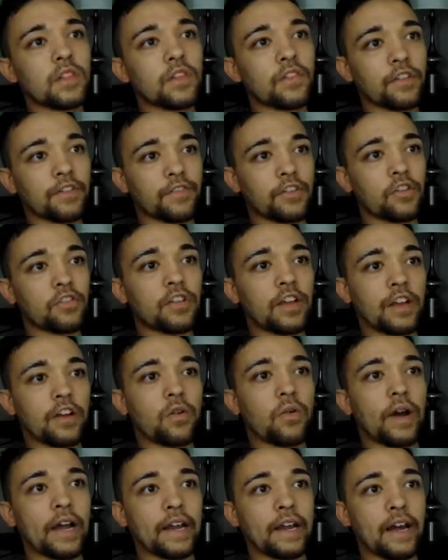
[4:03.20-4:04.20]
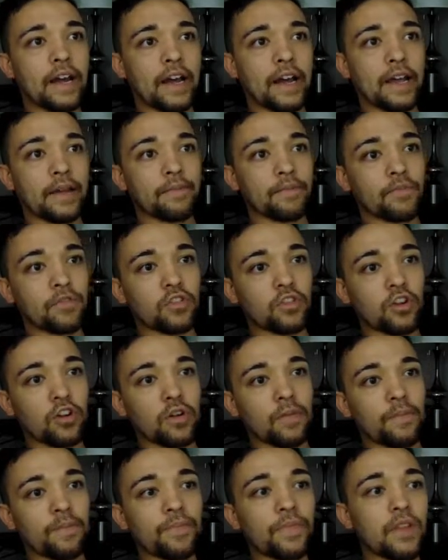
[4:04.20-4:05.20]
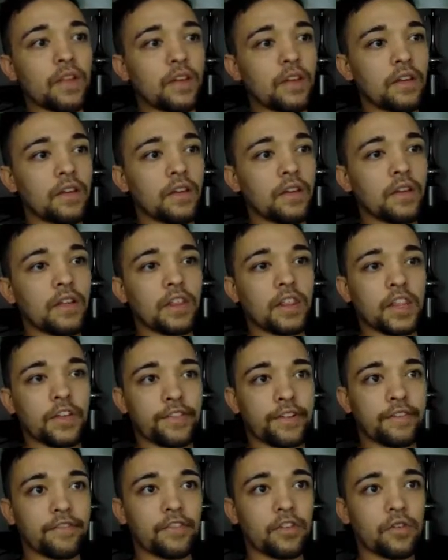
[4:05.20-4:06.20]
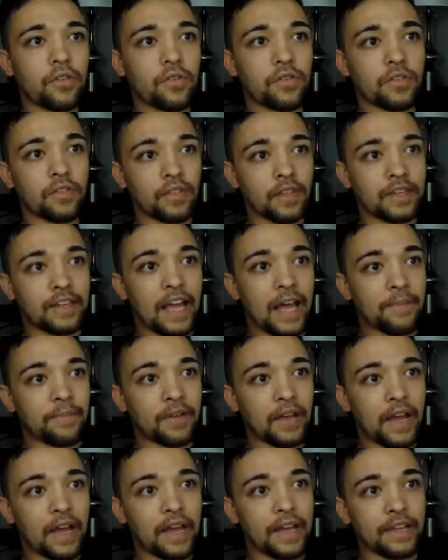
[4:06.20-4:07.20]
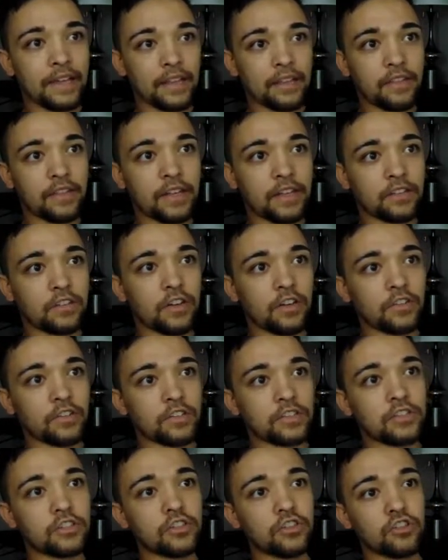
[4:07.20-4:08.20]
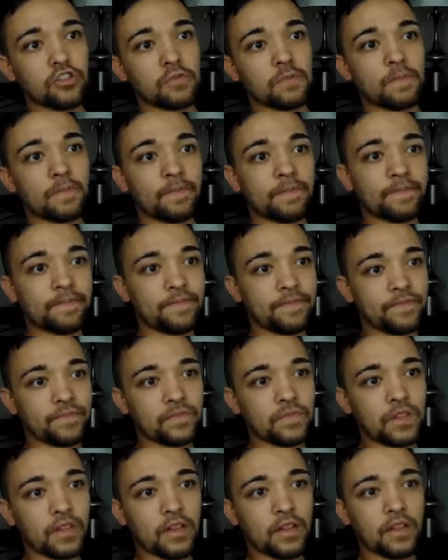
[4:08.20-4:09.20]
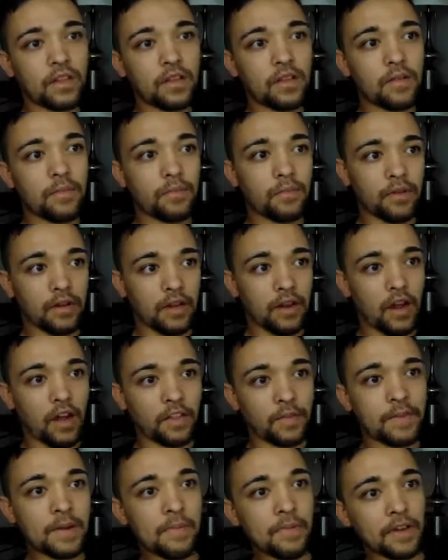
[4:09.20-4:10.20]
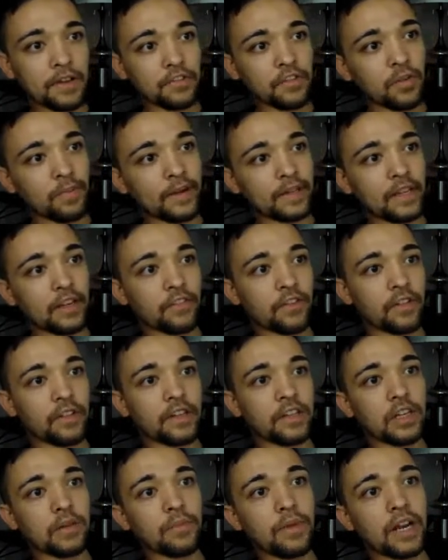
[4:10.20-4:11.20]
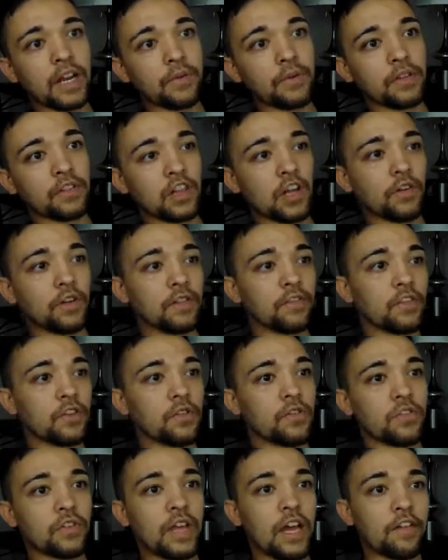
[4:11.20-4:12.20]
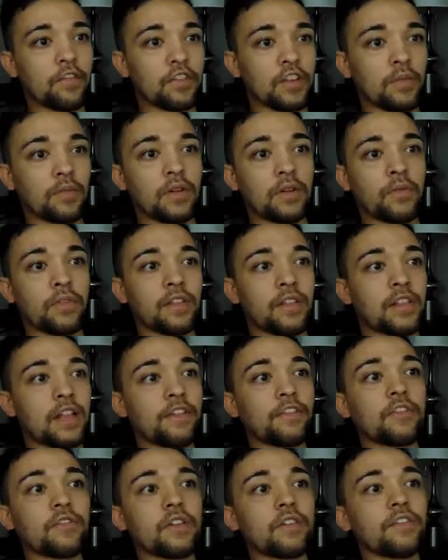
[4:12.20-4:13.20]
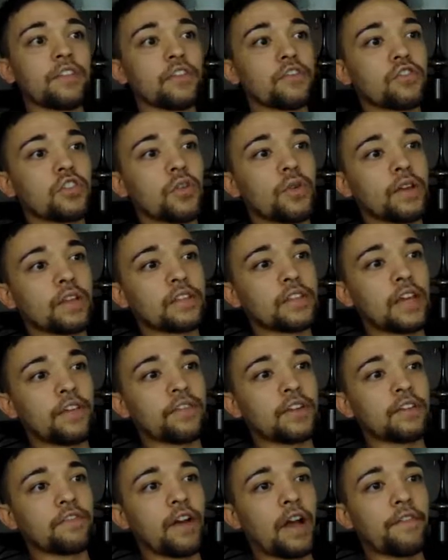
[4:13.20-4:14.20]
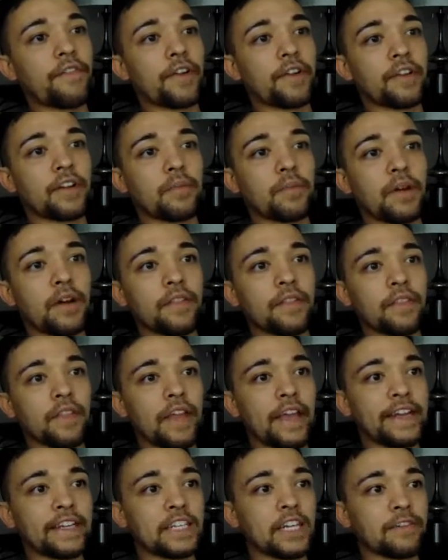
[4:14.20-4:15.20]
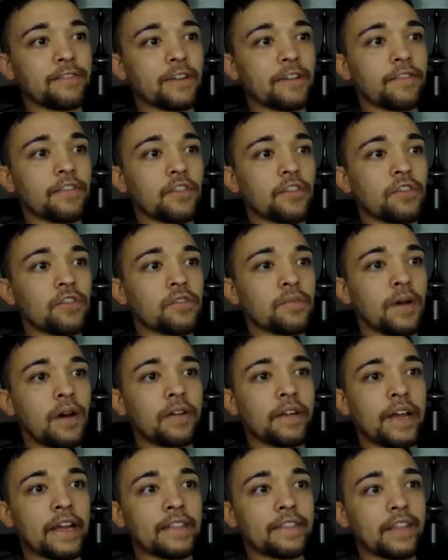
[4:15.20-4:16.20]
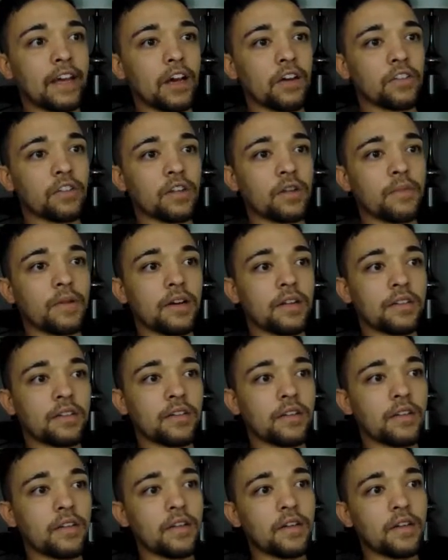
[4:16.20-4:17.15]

The reviews are quite high, so the reviews, the top guy is 602, but other people are still making really good money with low reviews. You have someone with 11 reviews doing $7,500 a month, 18 reviews, about $8,000 a month.